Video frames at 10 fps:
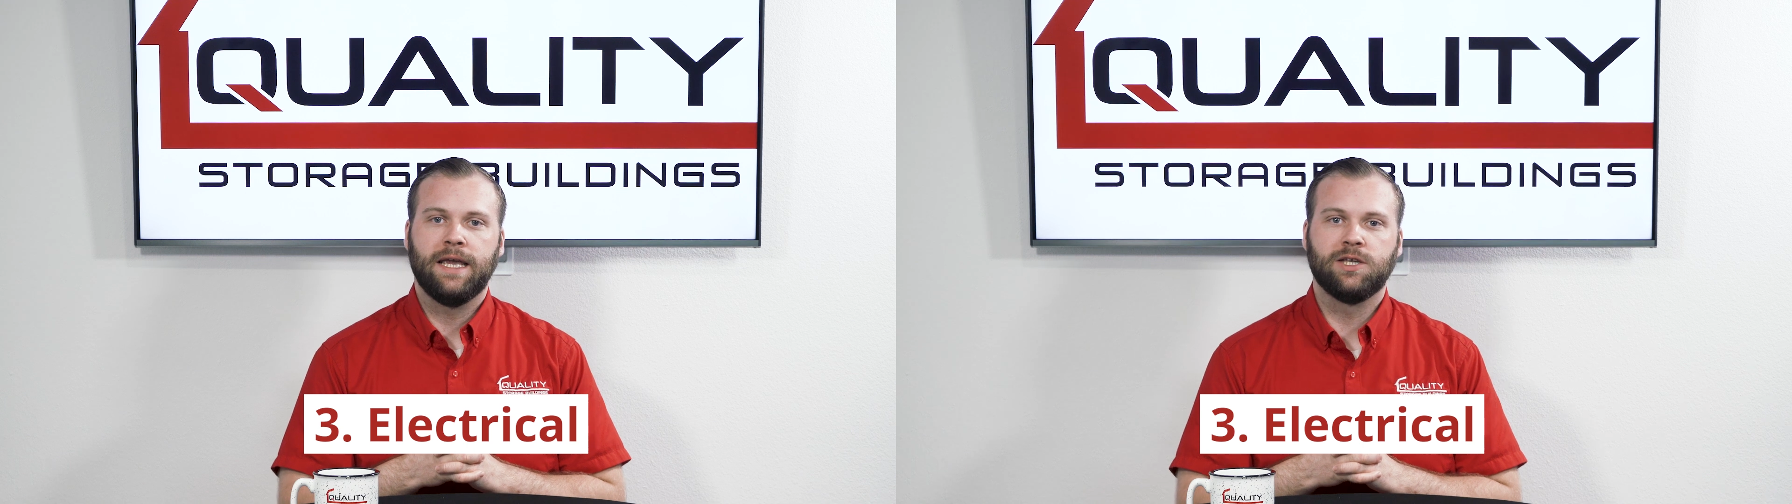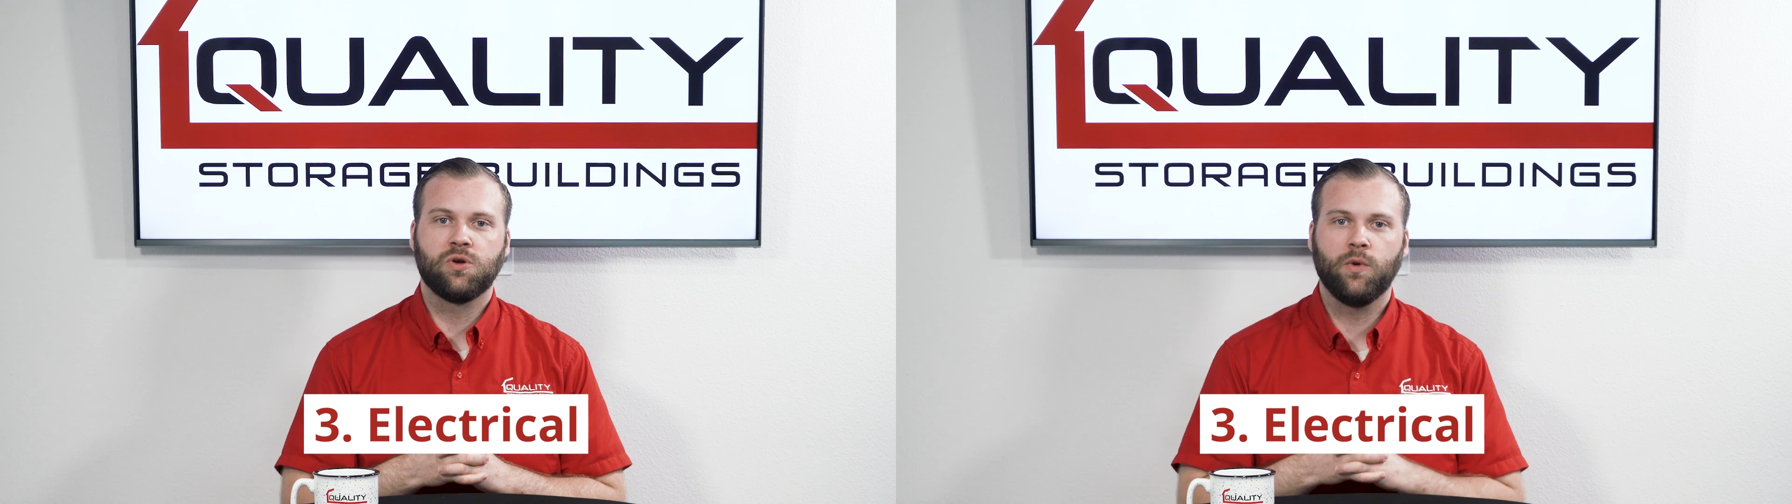
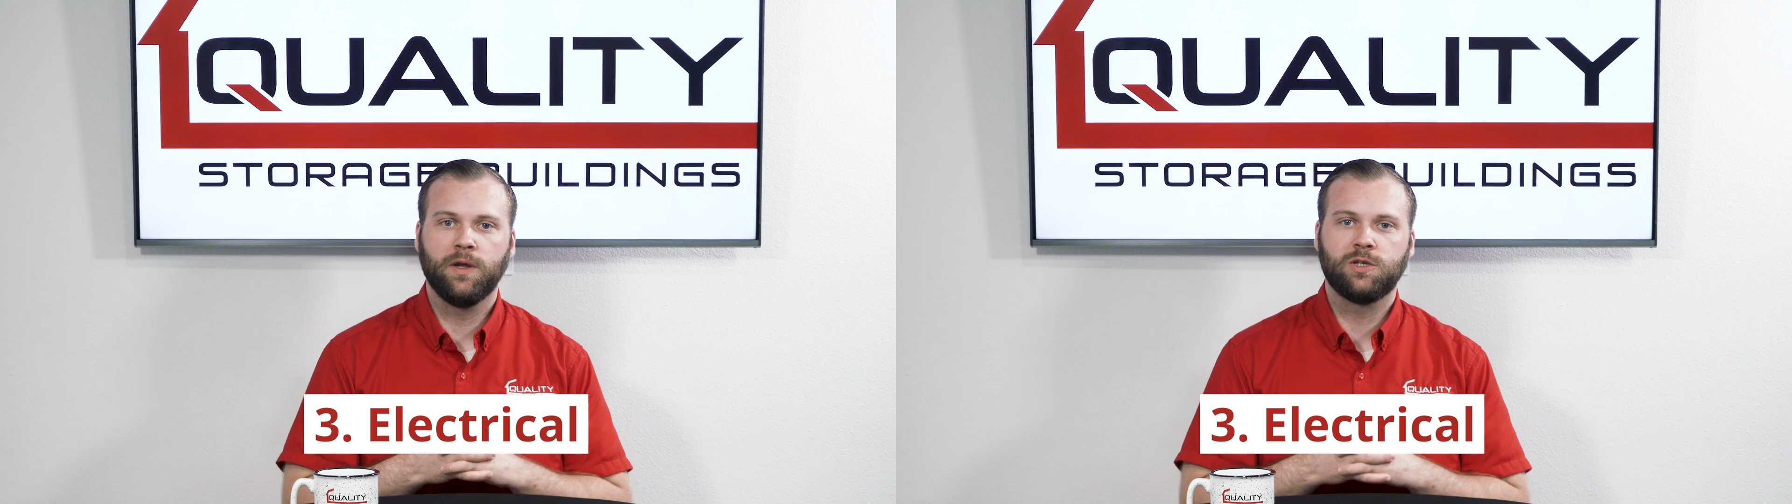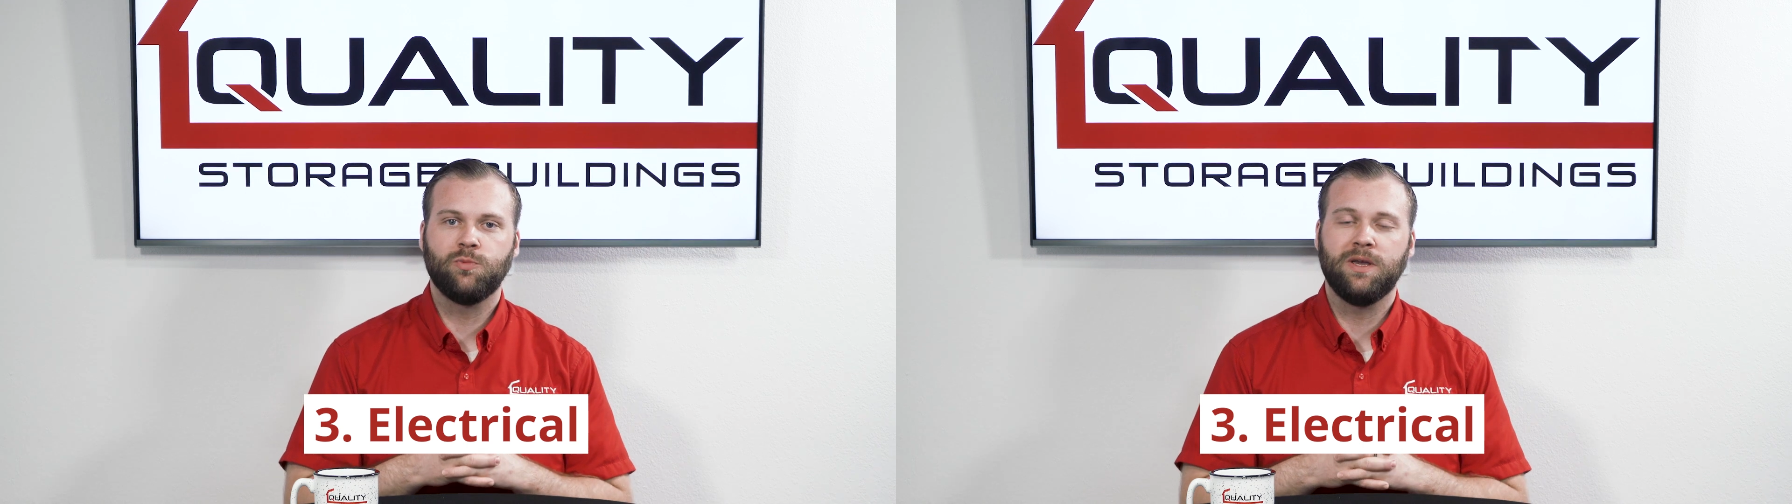is
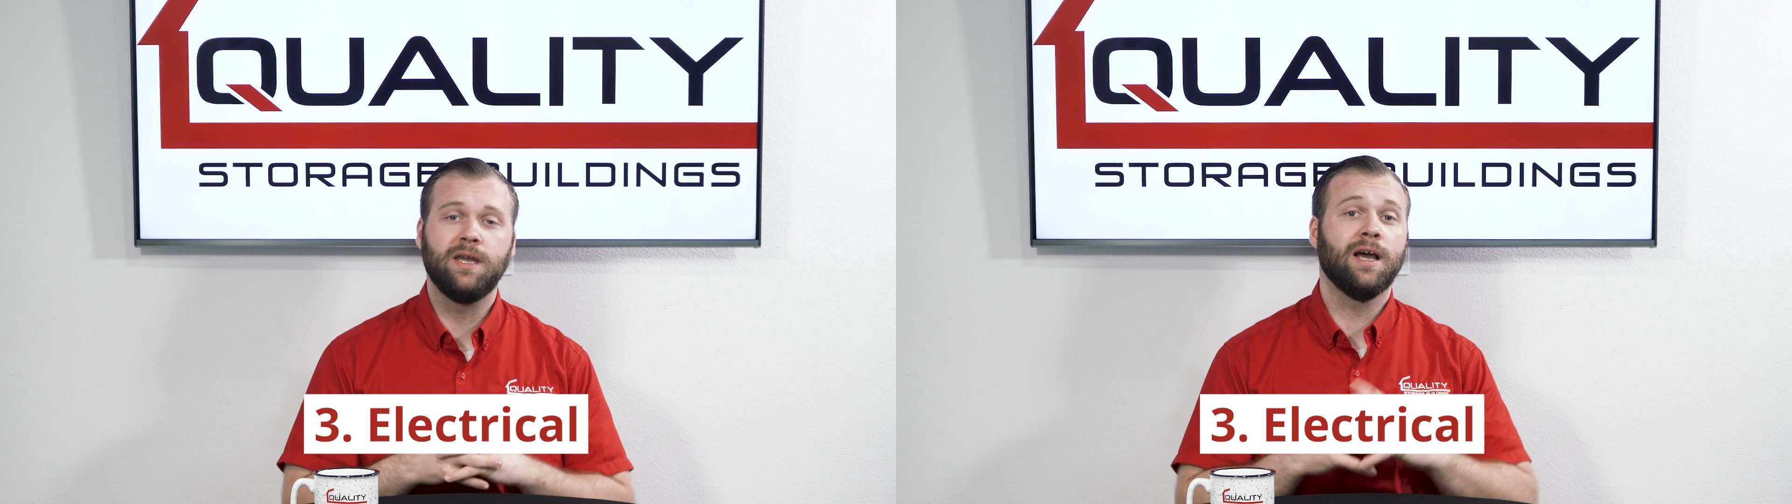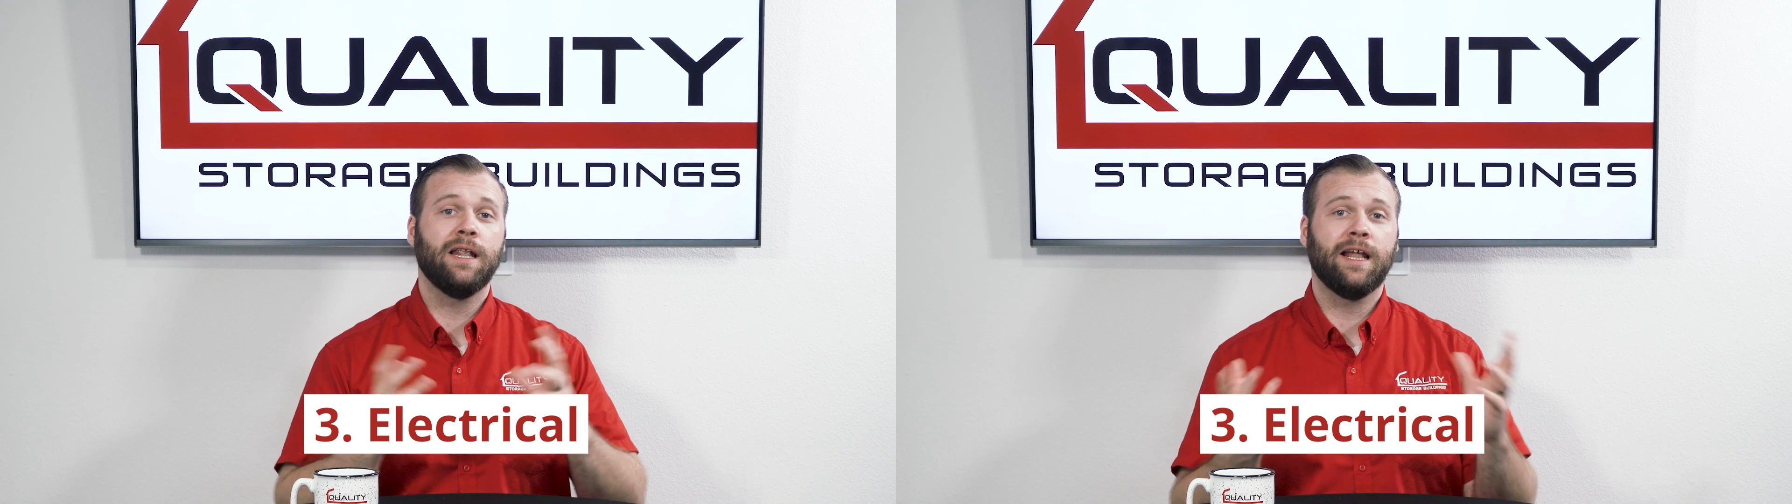going to
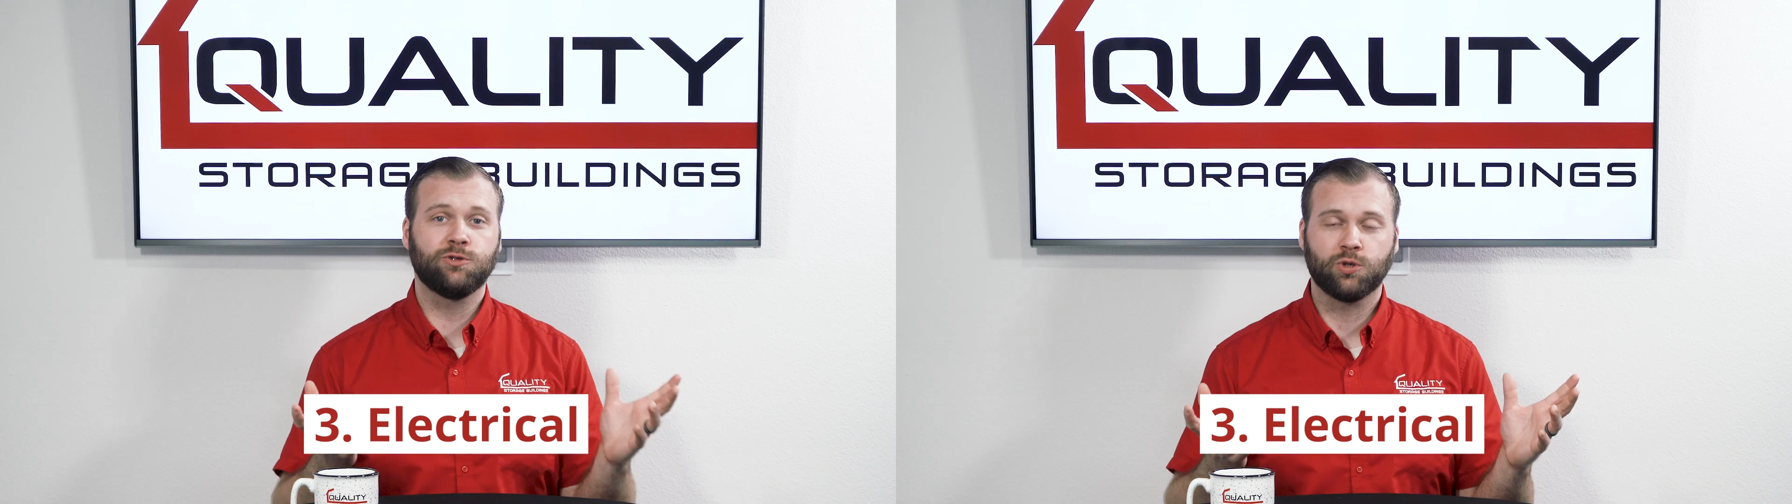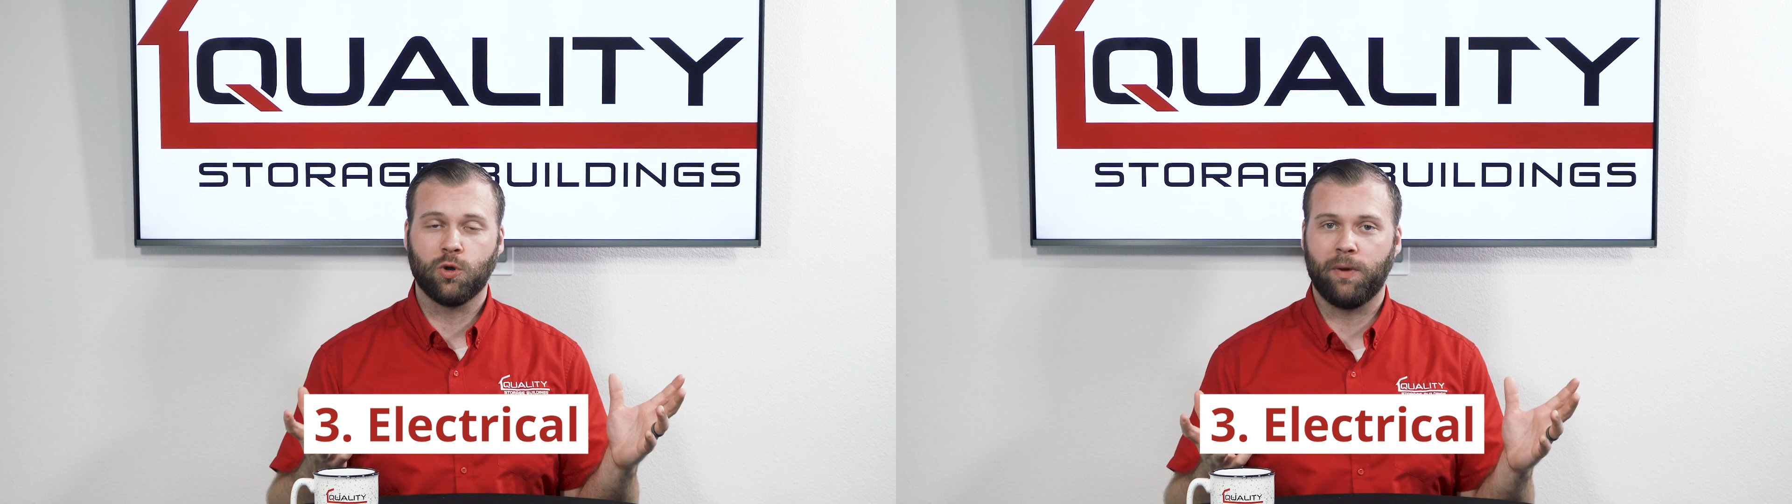be
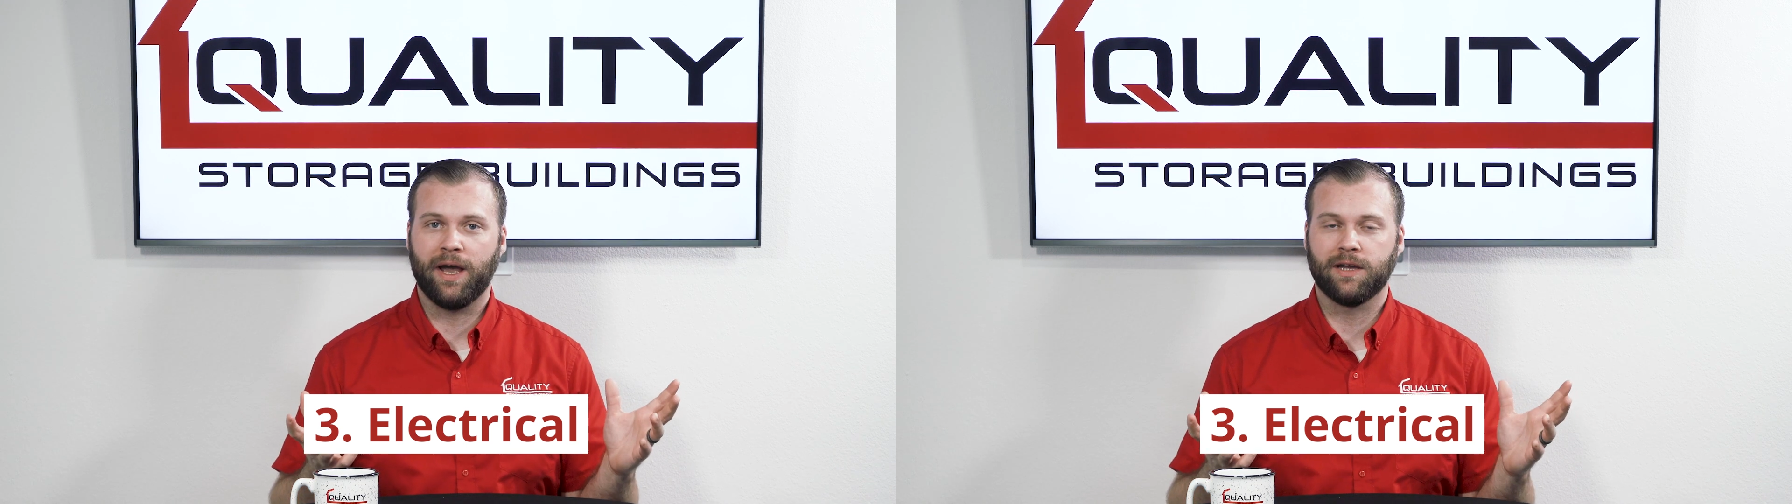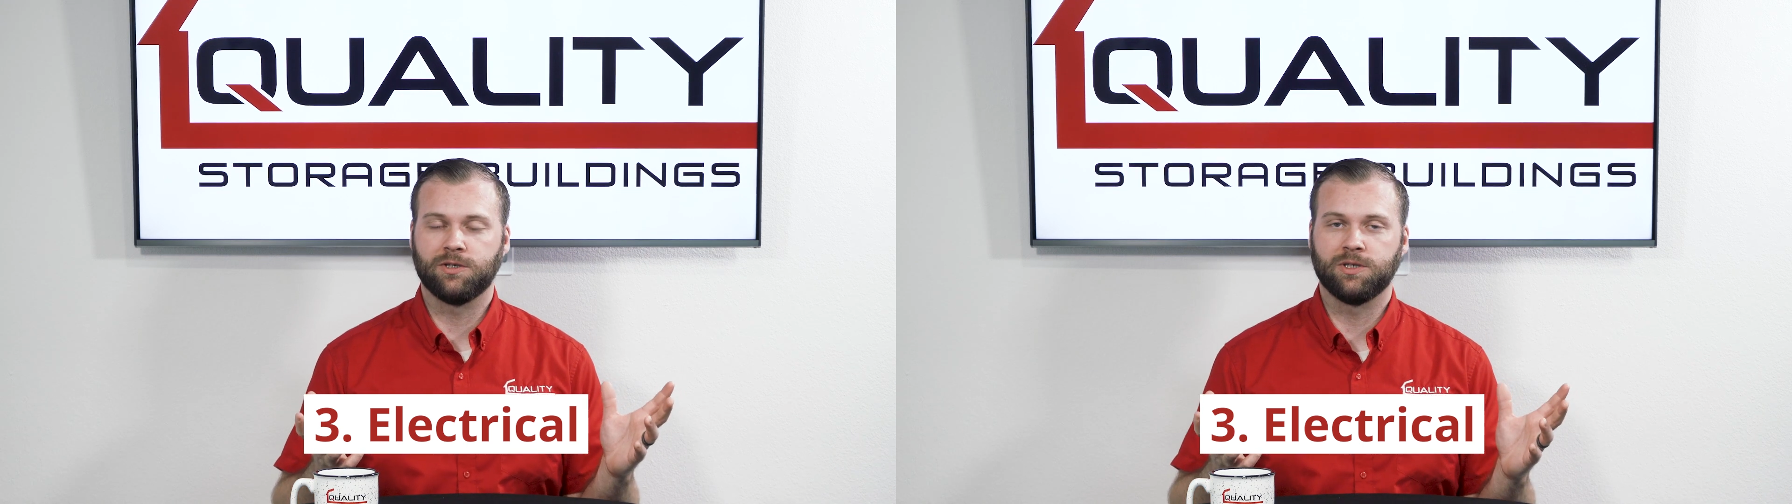electrical
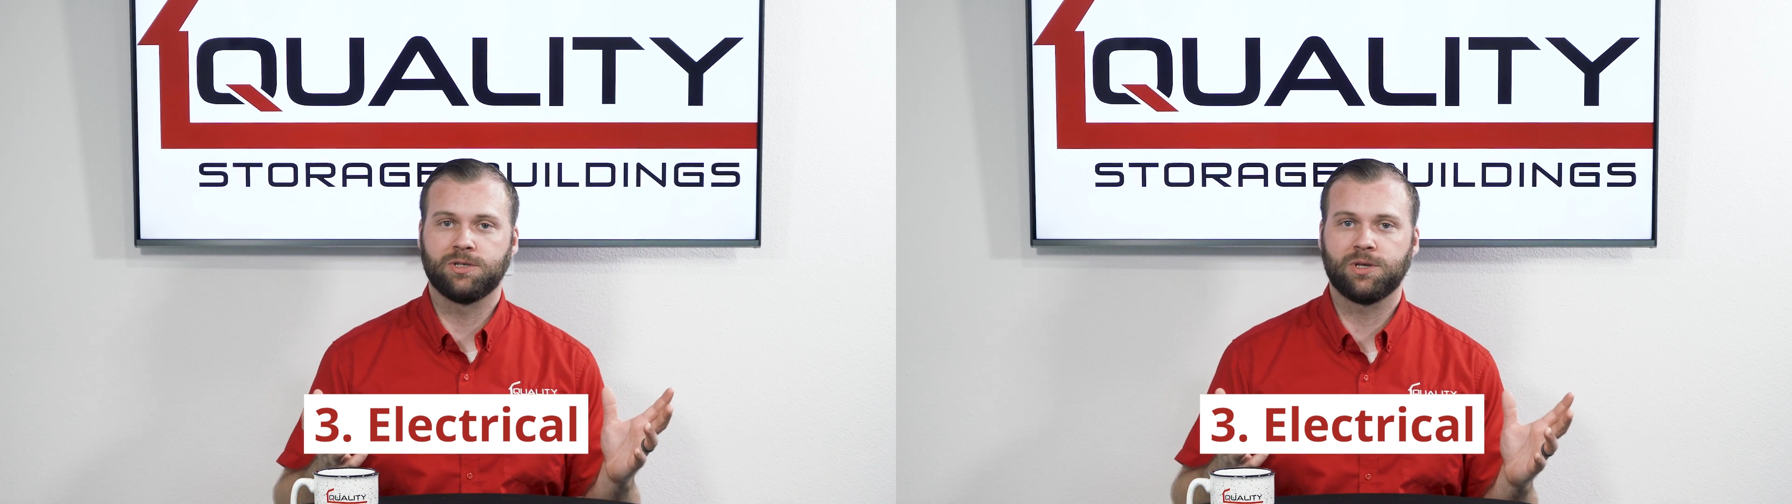packages.